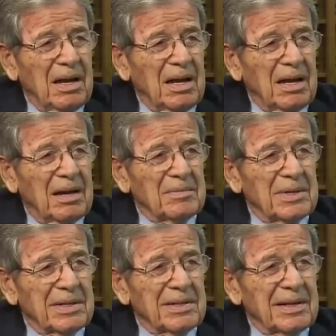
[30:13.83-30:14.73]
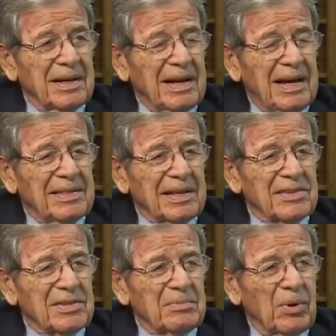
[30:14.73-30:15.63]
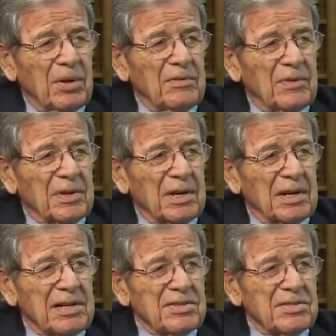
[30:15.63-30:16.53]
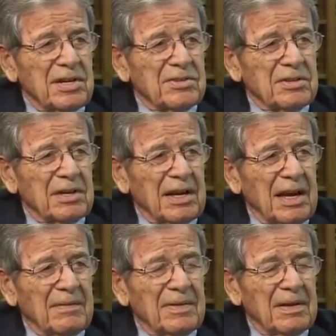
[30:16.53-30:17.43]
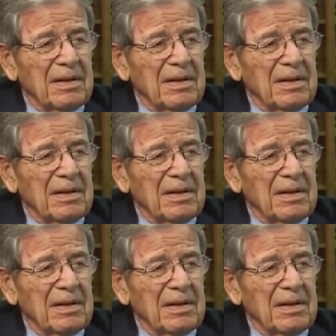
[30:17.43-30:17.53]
Uh, but uh, I think it's important for the legislature to have,